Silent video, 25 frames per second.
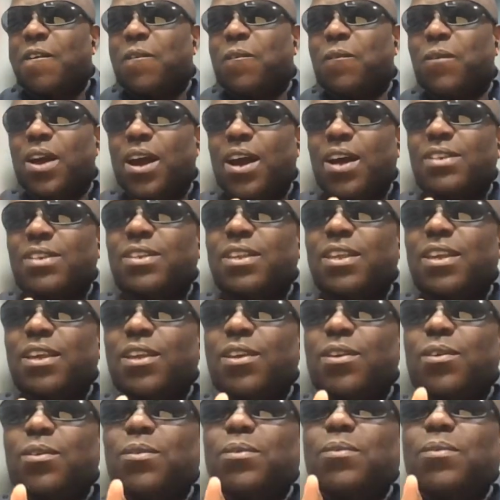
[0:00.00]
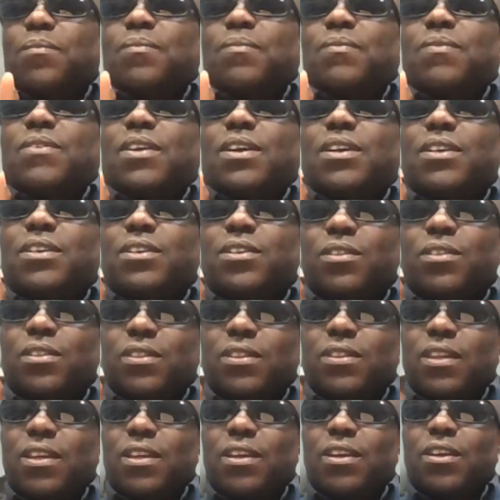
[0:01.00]
We're asking you to
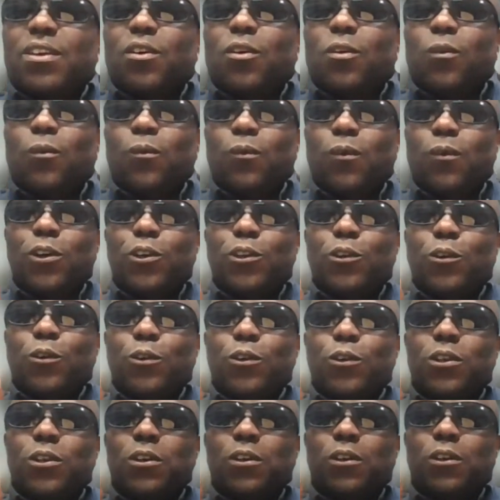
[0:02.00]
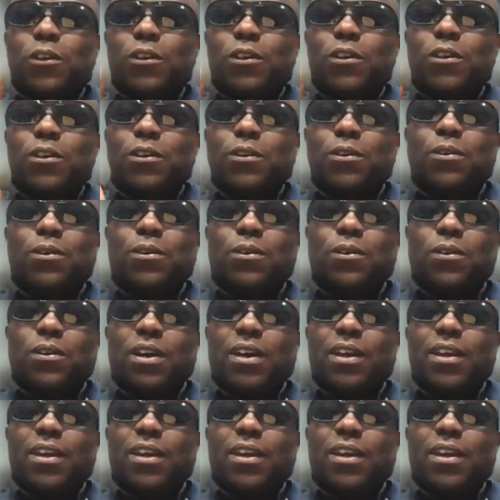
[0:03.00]
think, what could you do